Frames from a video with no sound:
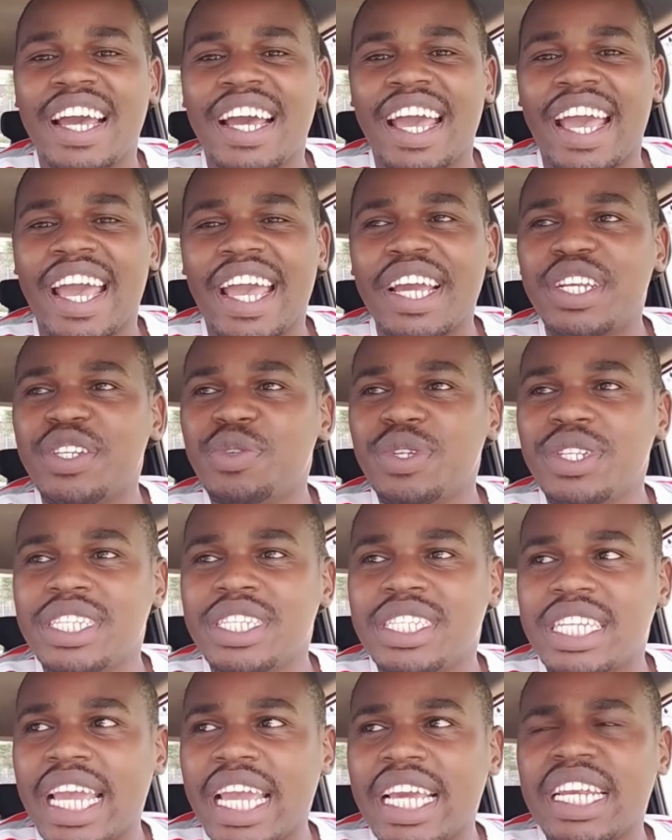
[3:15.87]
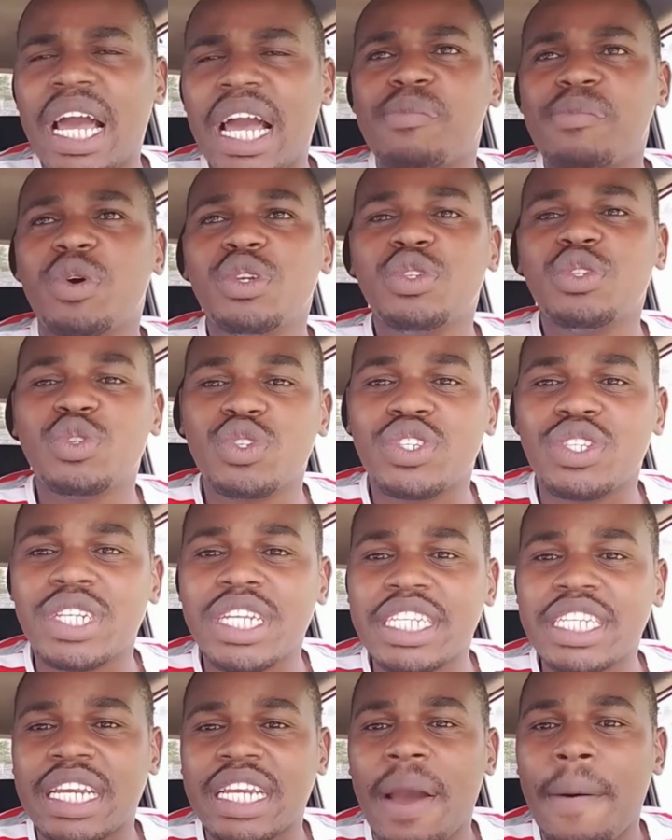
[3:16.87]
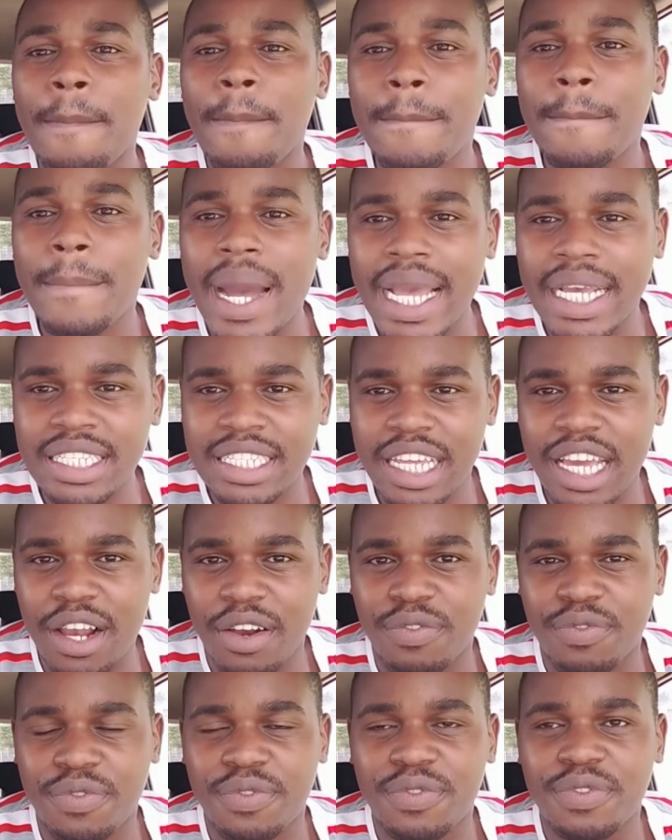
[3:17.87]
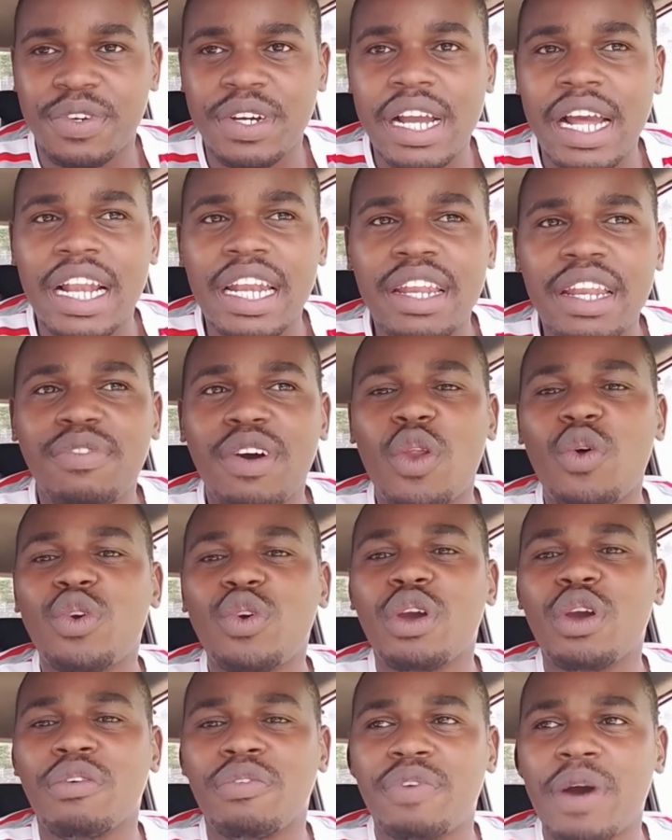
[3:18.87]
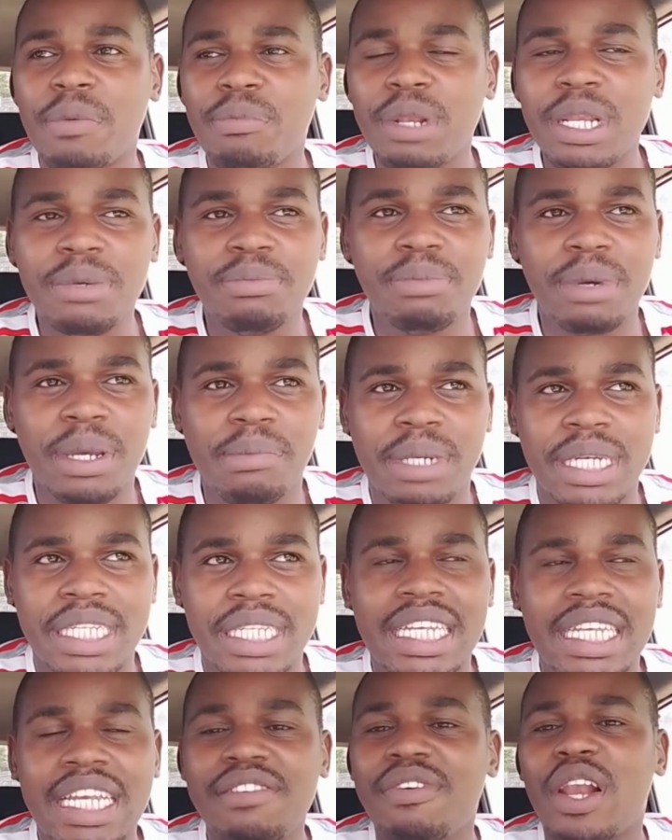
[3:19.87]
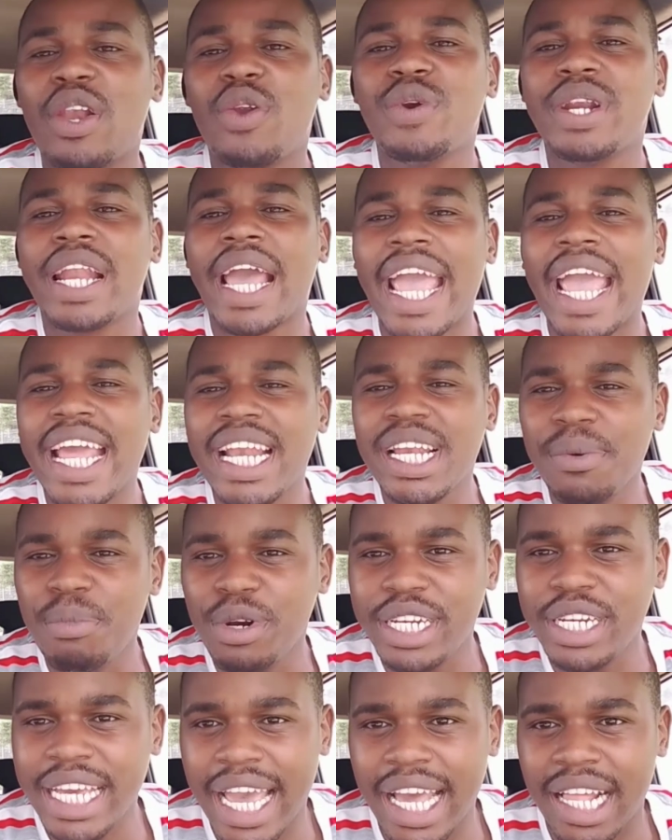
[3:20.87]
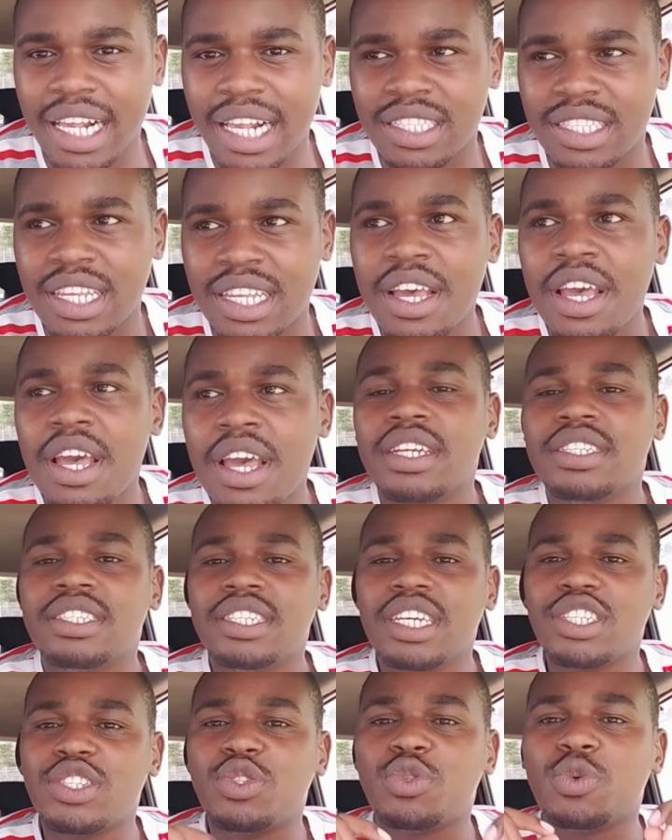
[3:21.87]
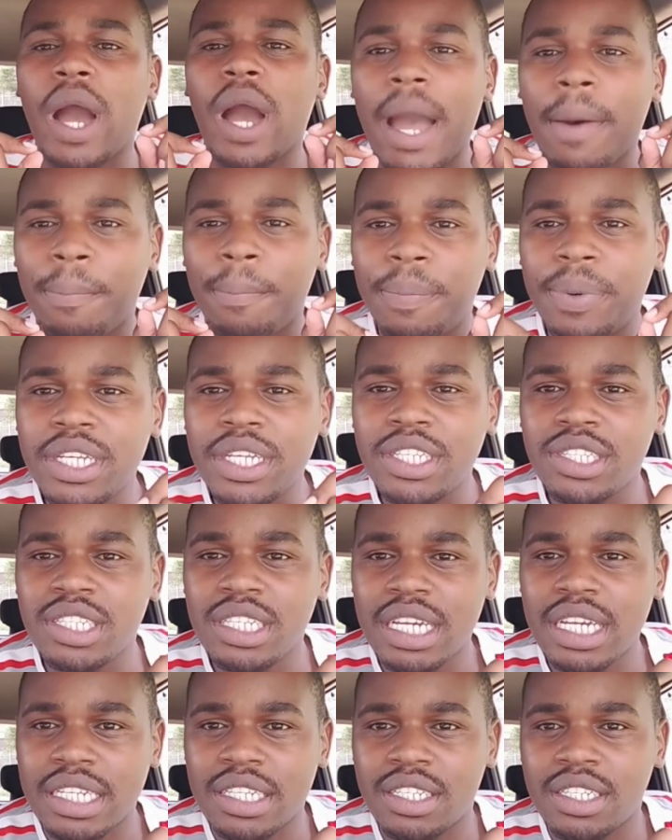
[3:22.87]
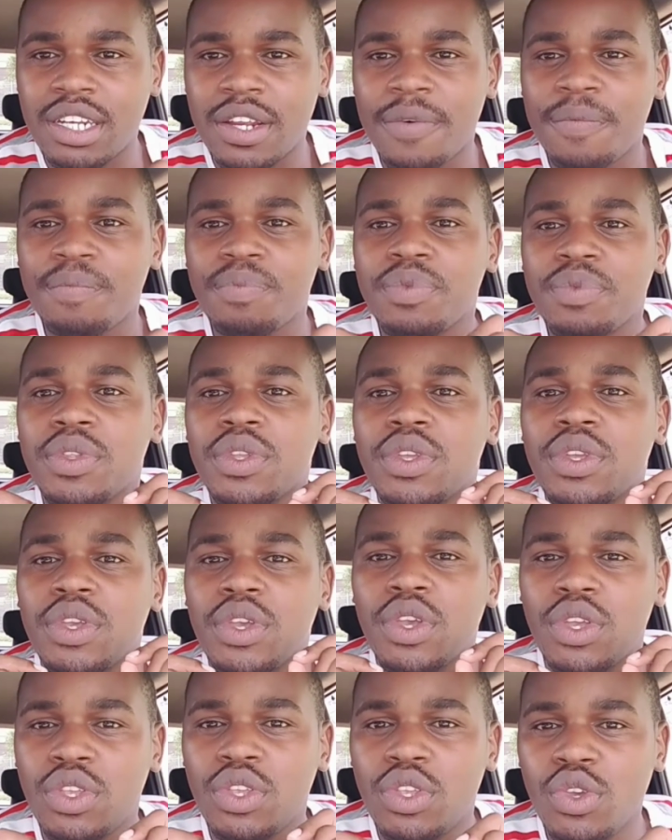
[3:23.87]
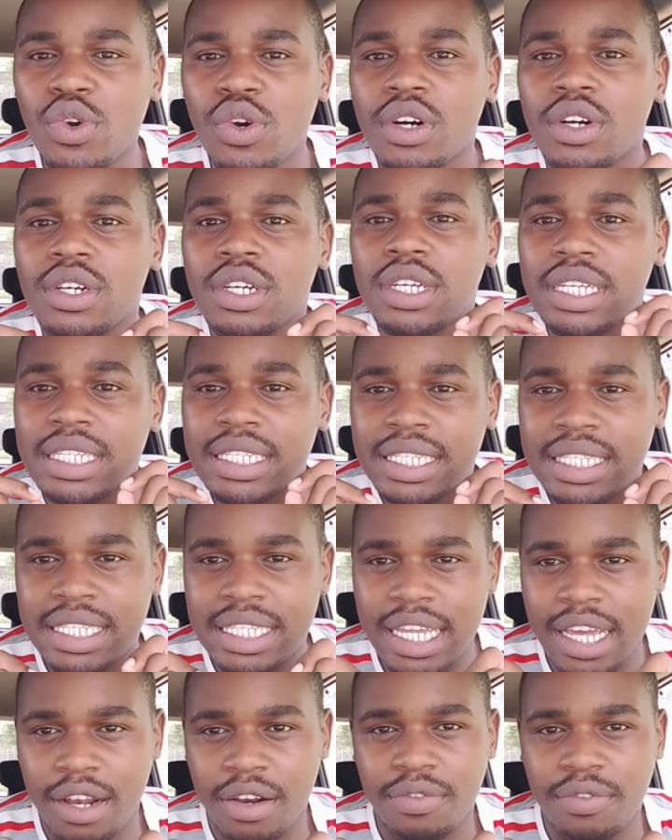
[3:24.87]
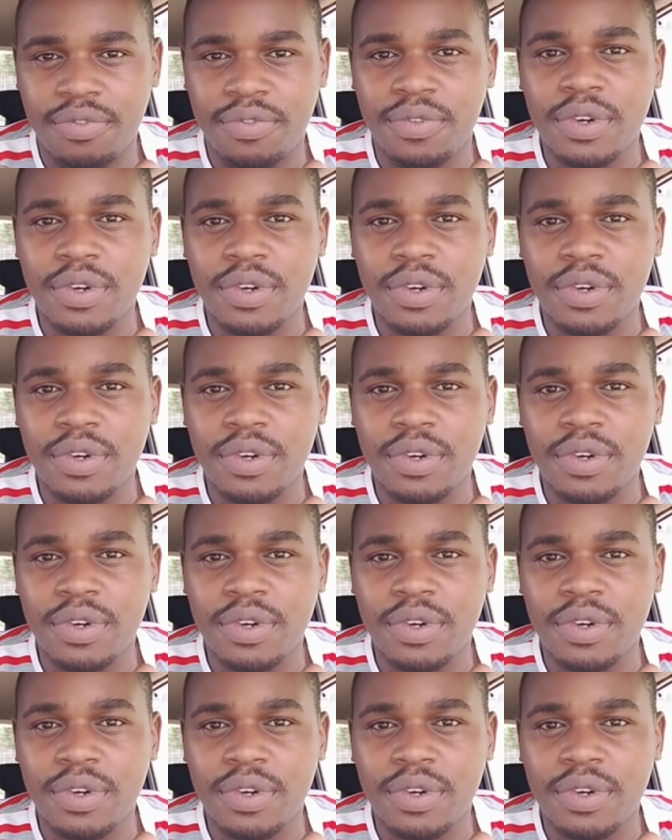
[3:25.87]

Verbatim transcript: And you decide, I'm going to treat myself, leave alone your family members, leave alone anybody else, just to appreciate yourself